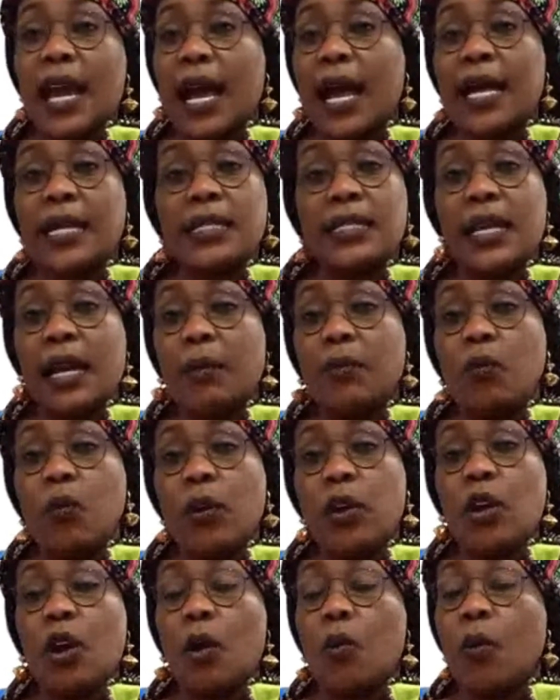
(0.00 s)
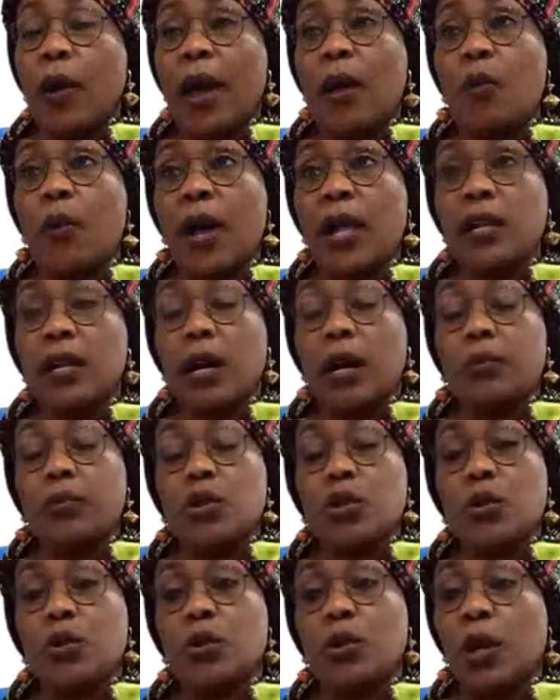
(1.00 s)
and you're welcome
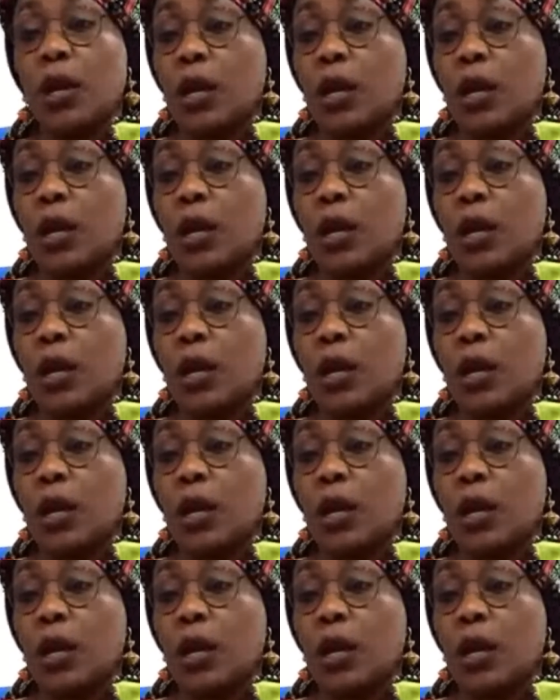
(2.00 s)
to